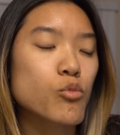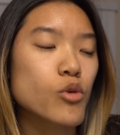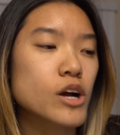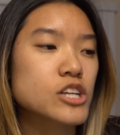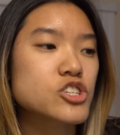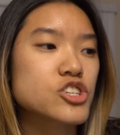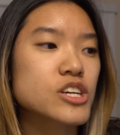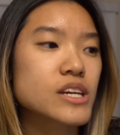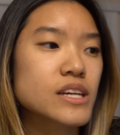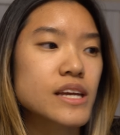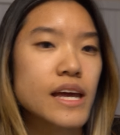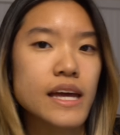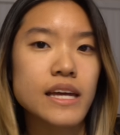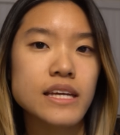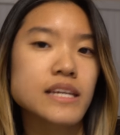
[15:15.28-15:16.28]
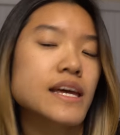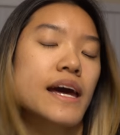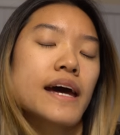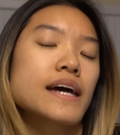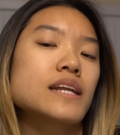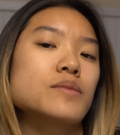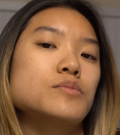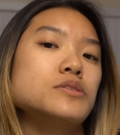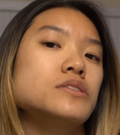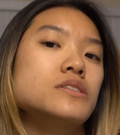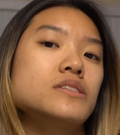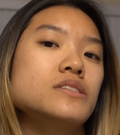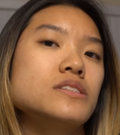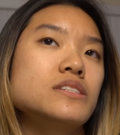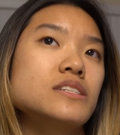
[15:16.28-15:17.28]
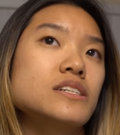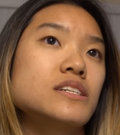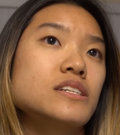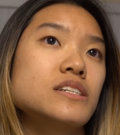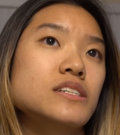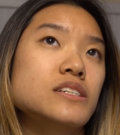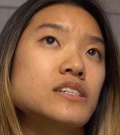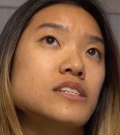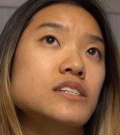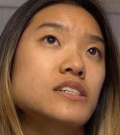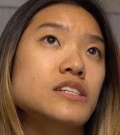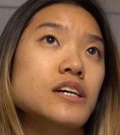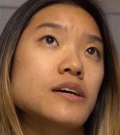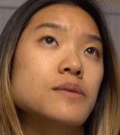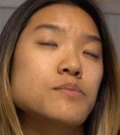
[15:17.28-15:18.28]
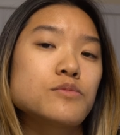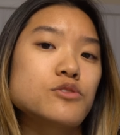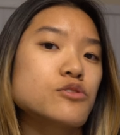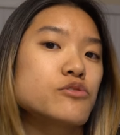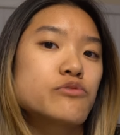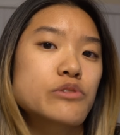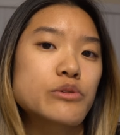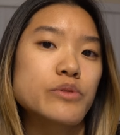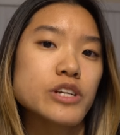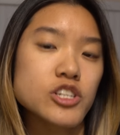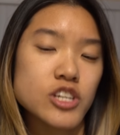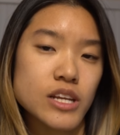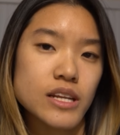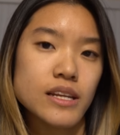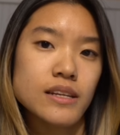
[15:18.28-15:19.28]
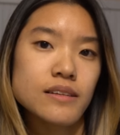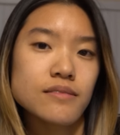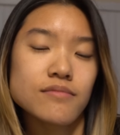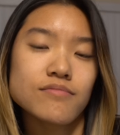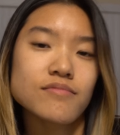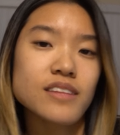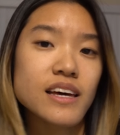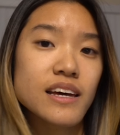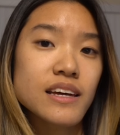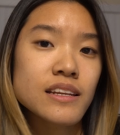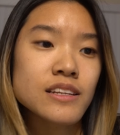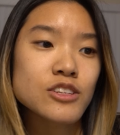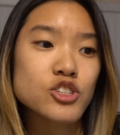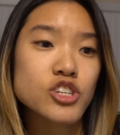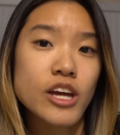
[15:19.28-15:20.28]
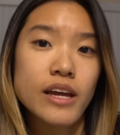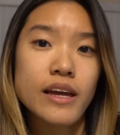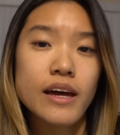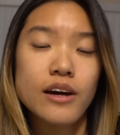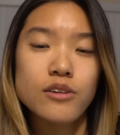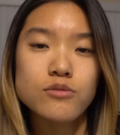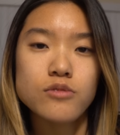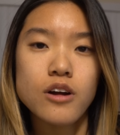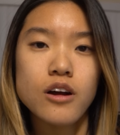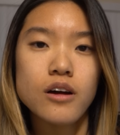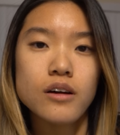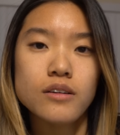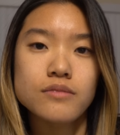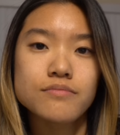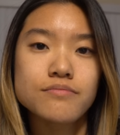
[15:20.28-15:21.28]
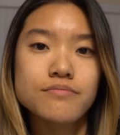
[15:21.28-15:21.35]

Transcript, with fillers: watching a cannibal come to fruition, then check out Raw.